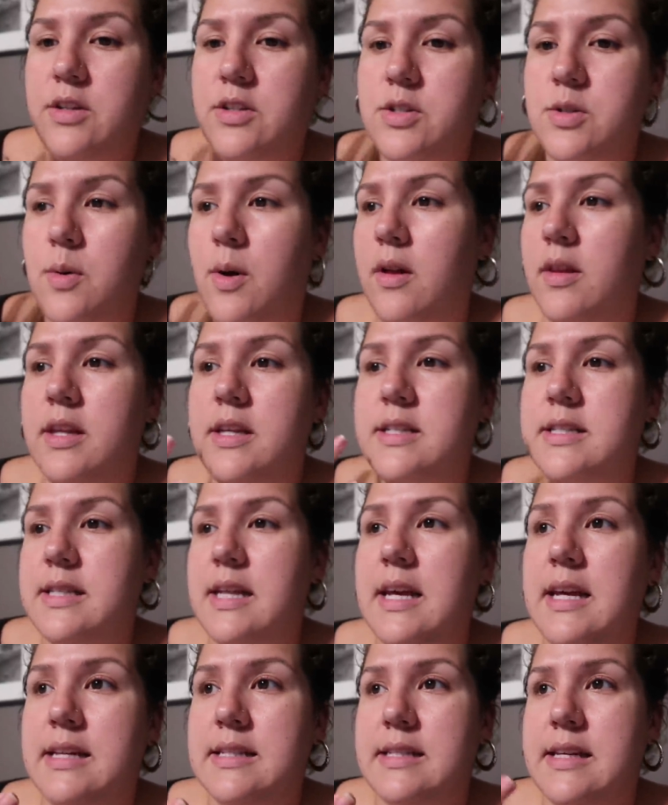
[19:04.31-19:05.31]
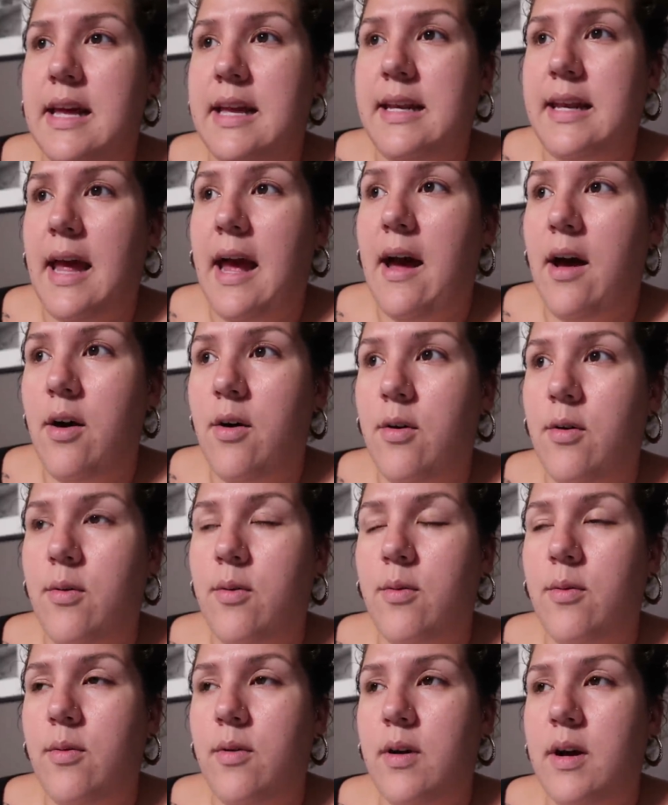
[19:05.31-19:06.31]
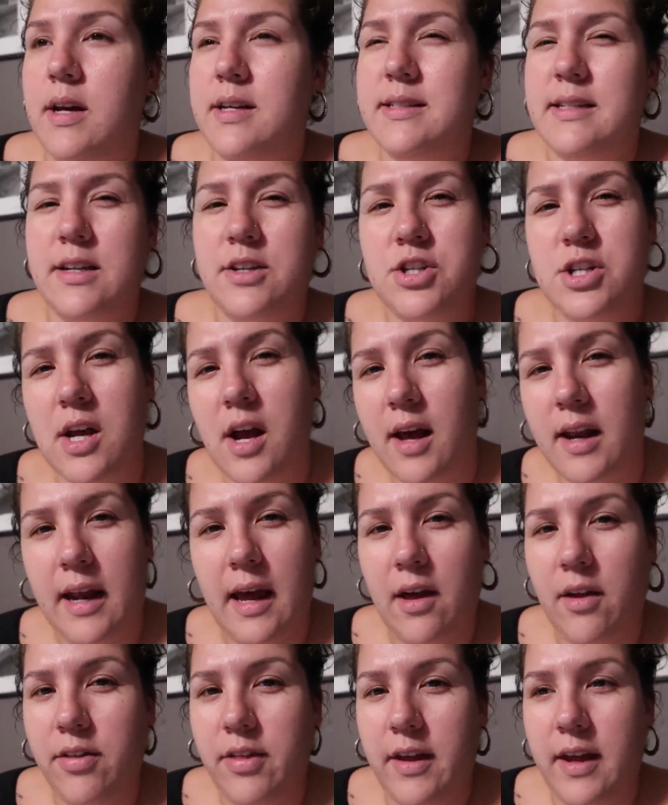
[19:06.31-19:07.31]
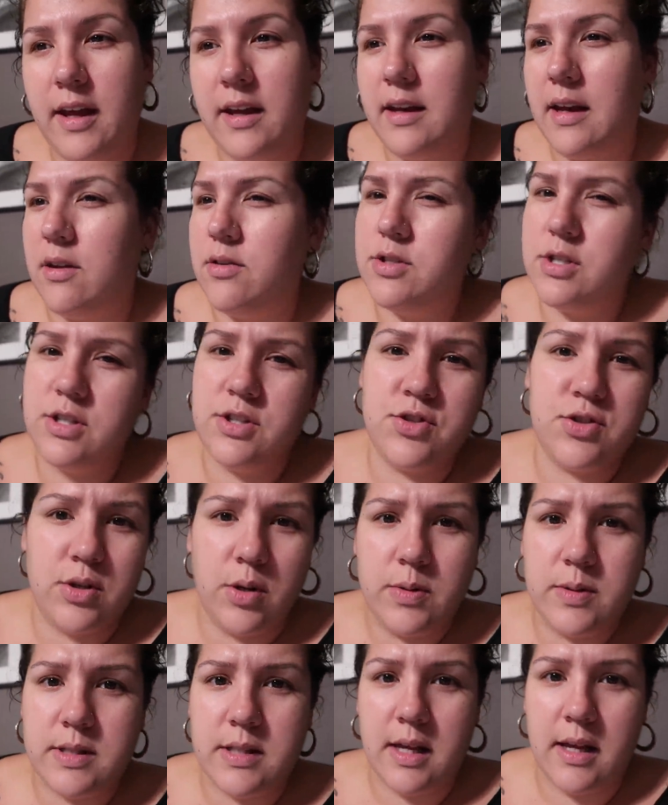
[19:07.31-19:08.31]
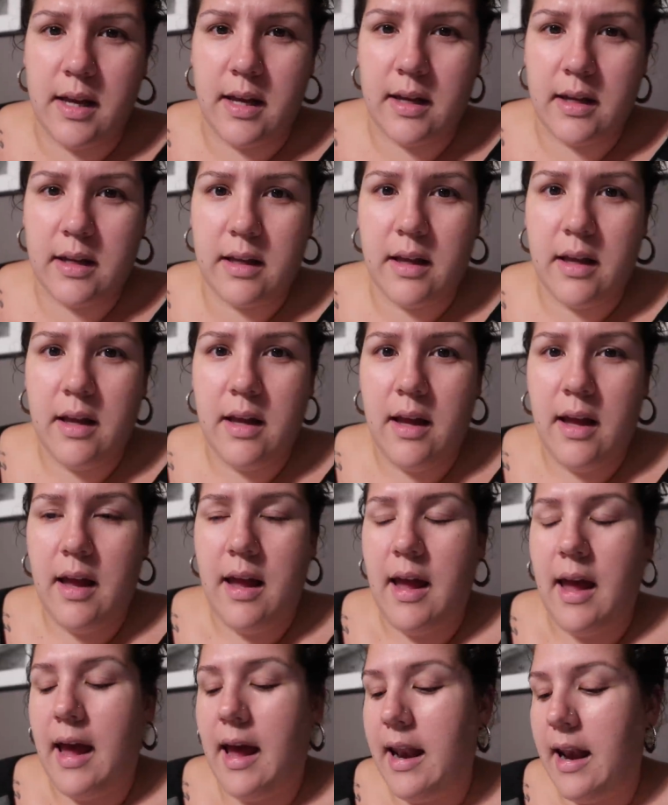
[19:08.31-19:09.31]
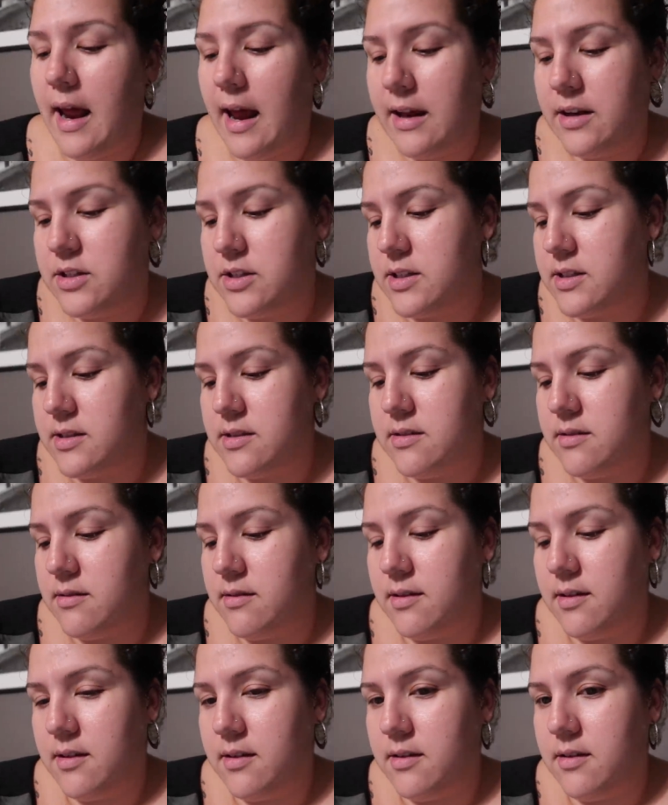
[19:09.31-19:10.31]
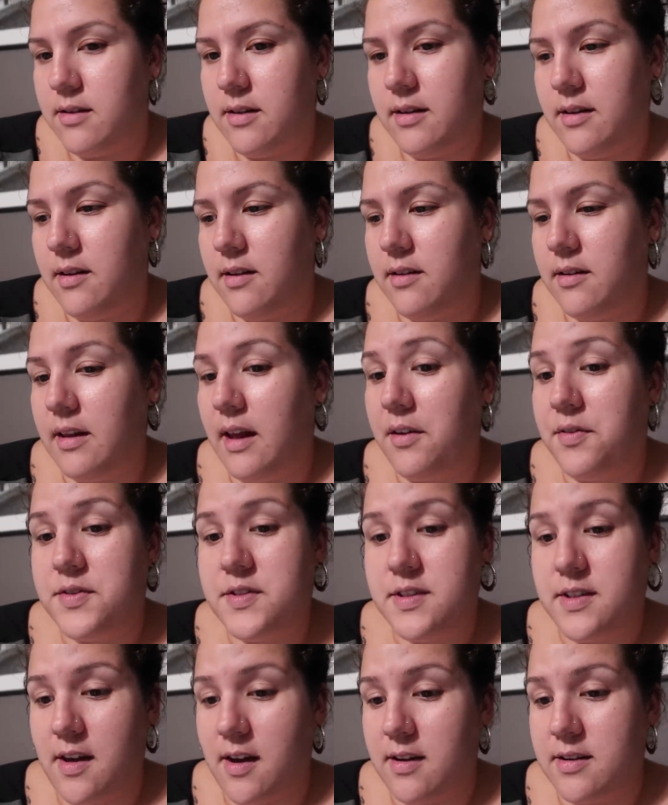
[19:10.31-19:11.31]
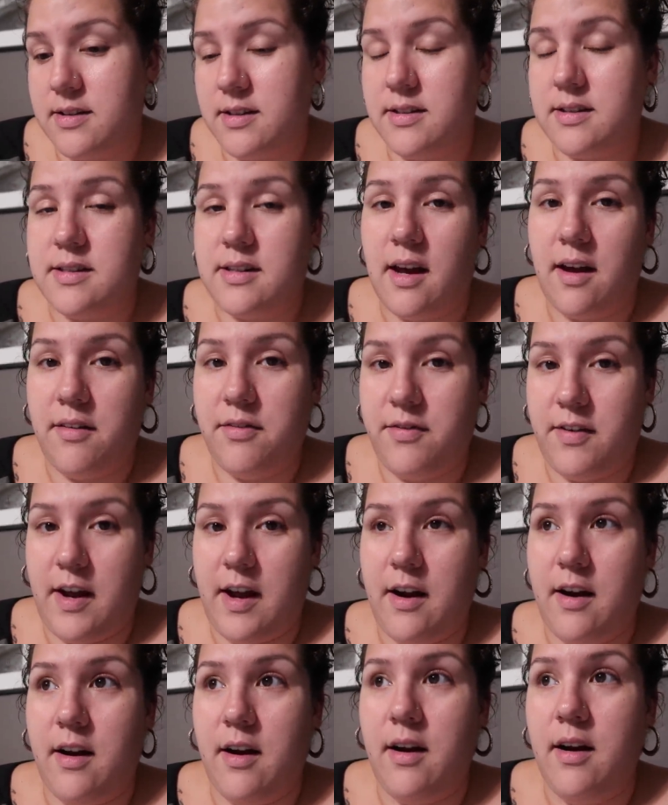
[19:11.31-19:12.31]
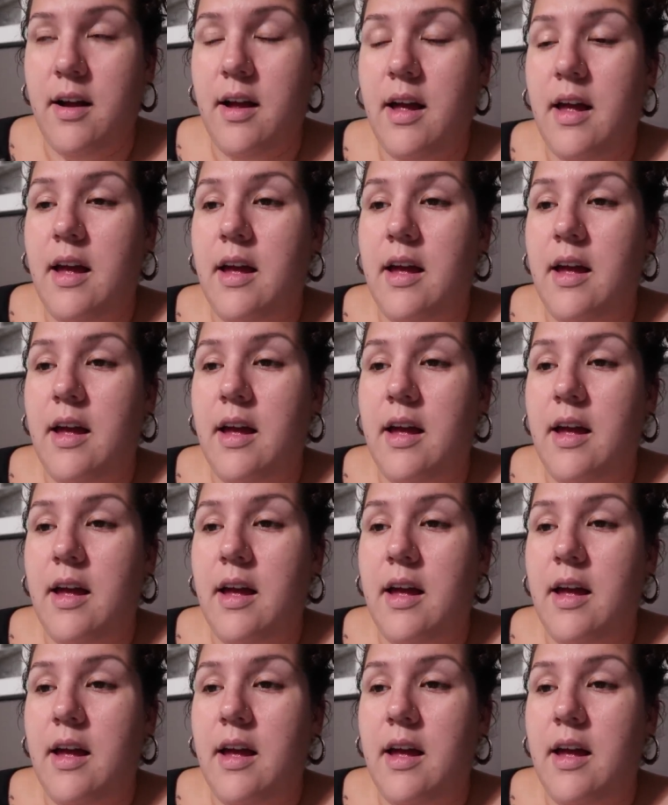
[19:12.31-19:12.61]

do all these things. And now it's like she got healthy and now she's so sick. And I just, life sucks. It's not fair.